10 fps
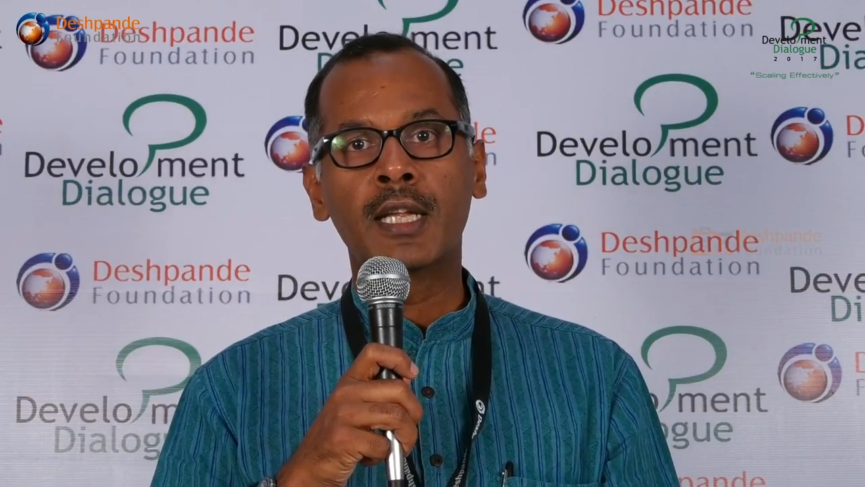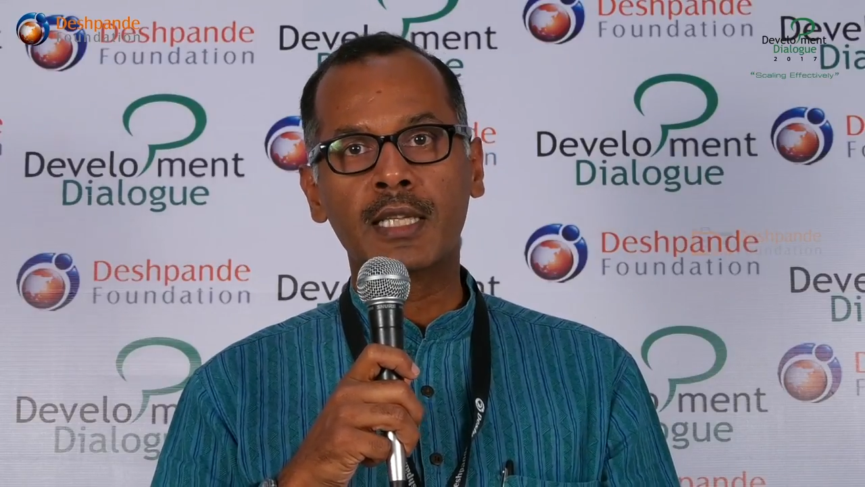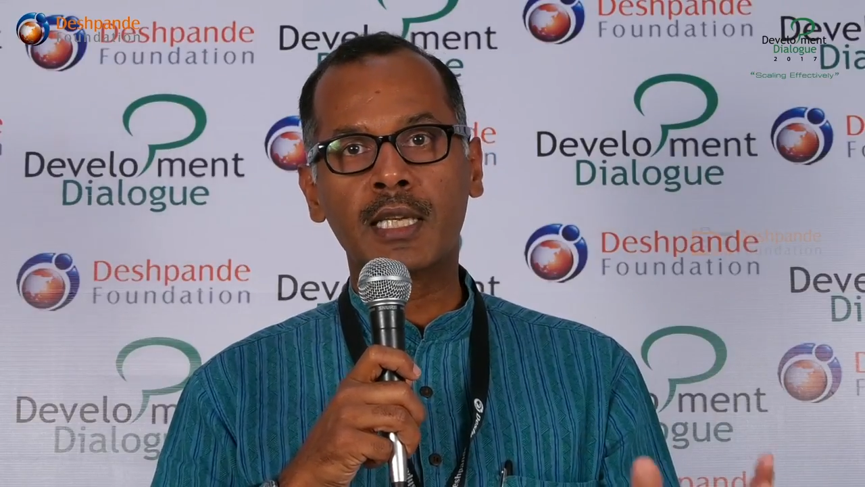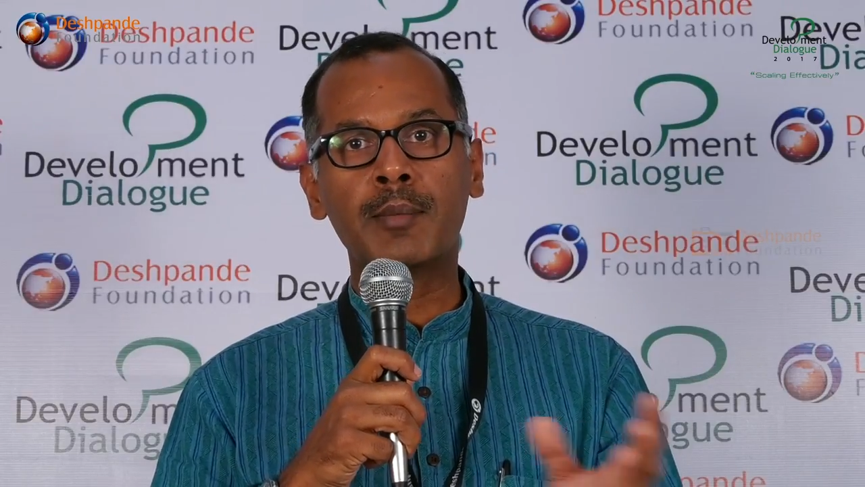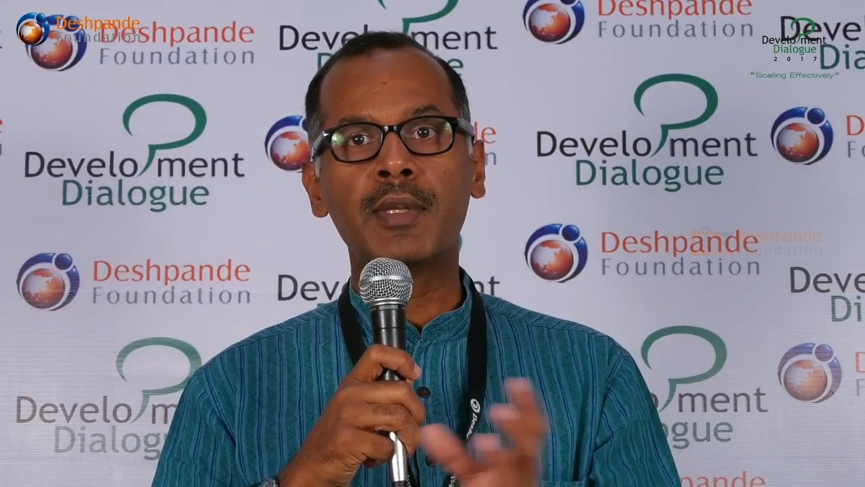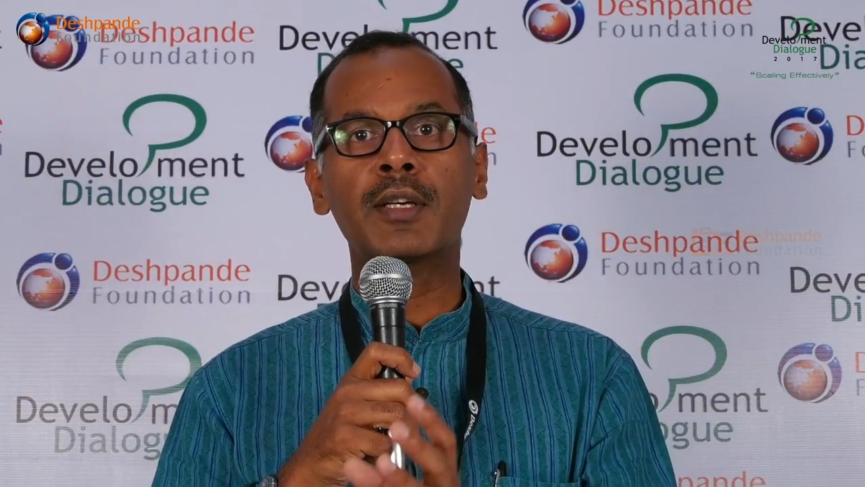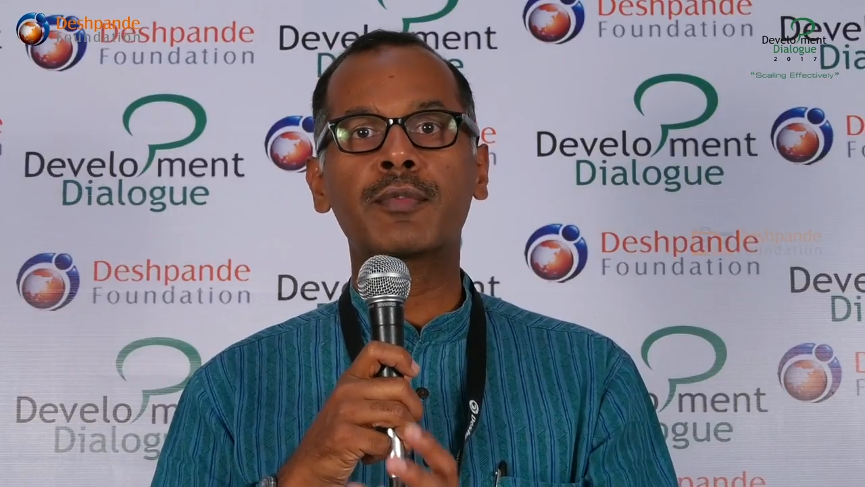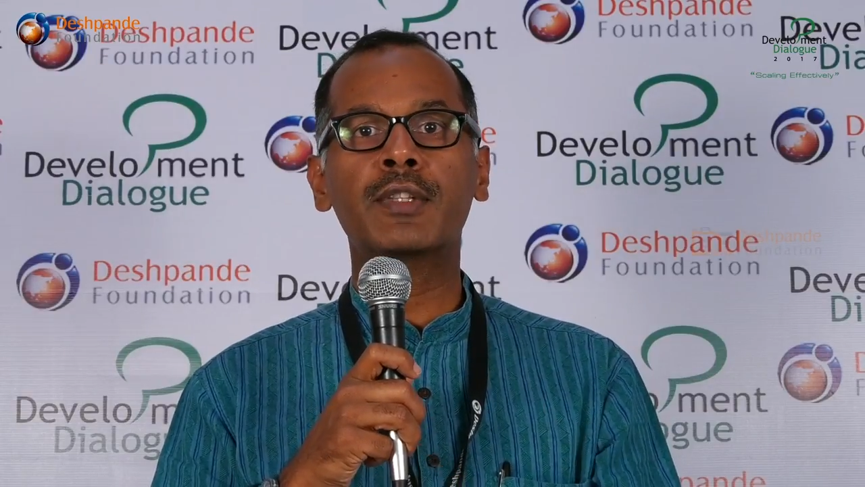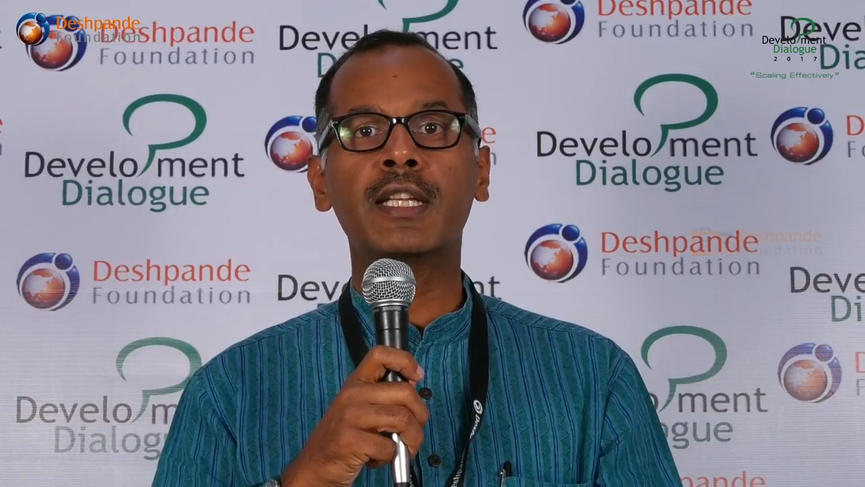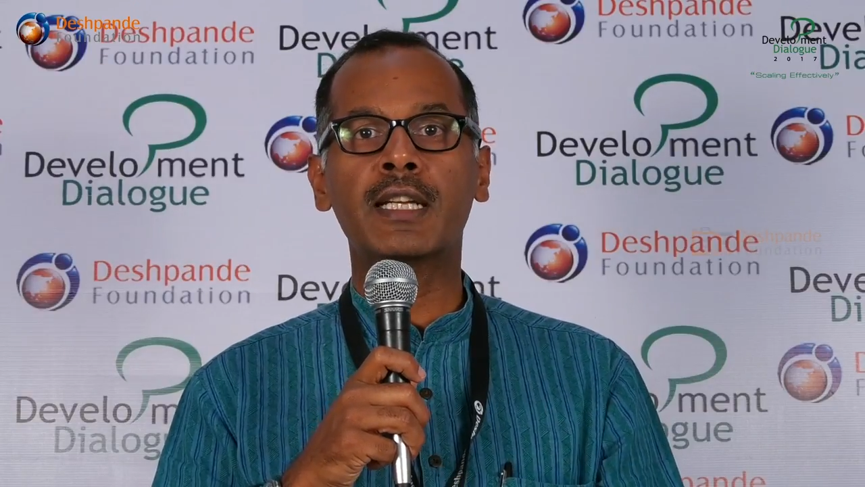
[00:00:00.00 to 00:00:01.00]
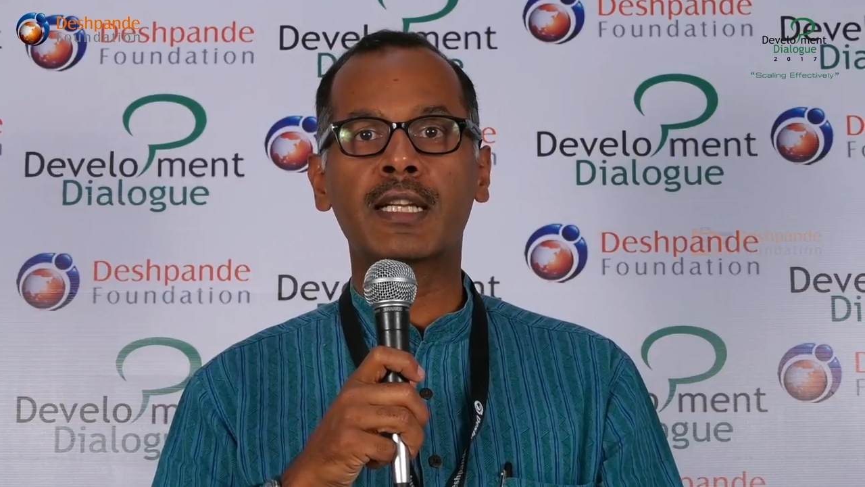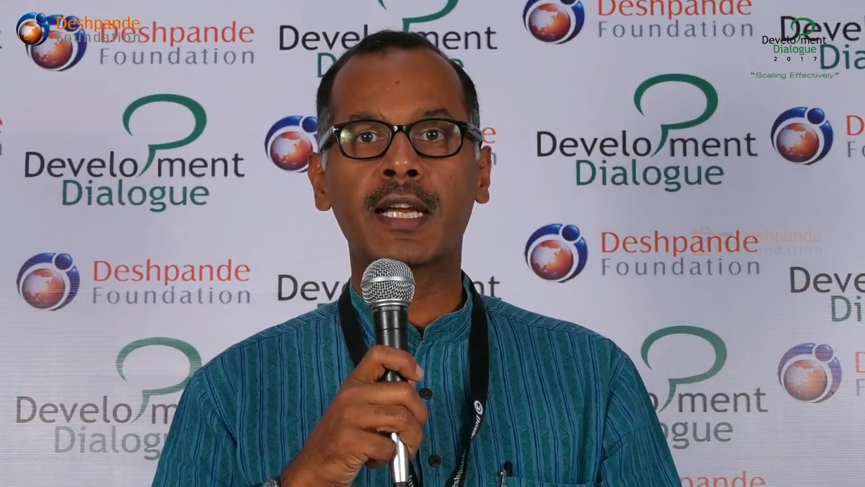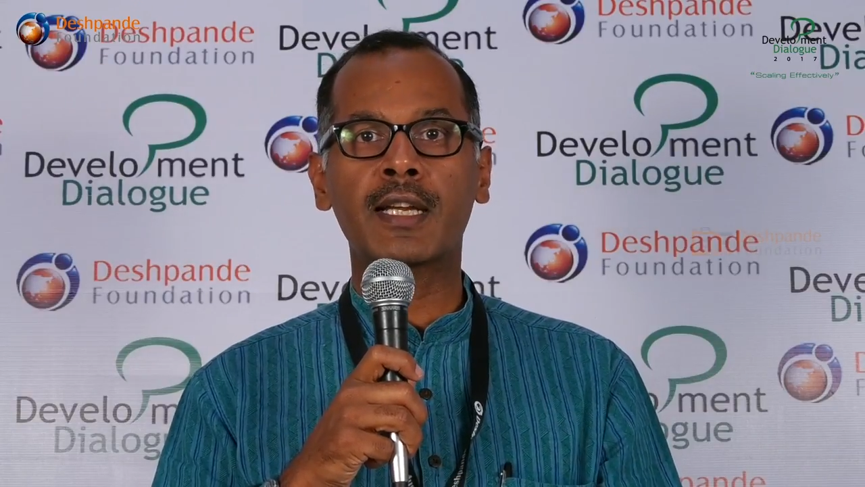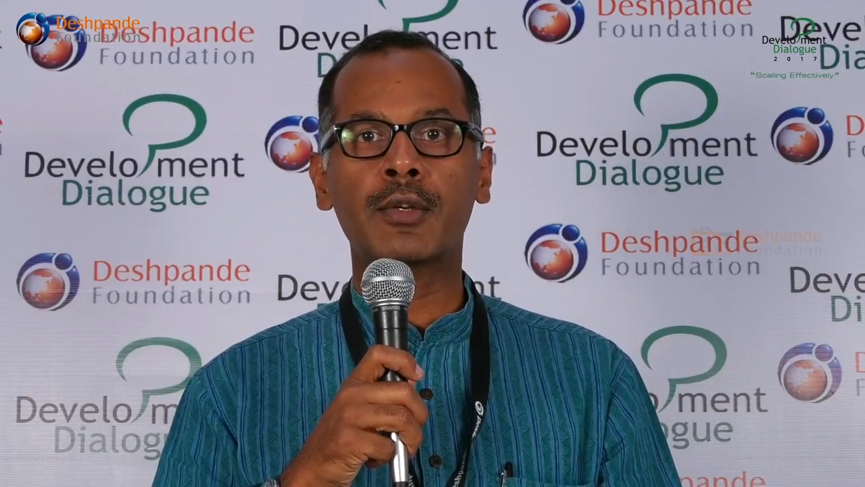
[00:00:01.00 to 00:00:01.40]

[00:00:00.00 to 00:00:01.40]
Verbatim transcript: that i'm here for the entire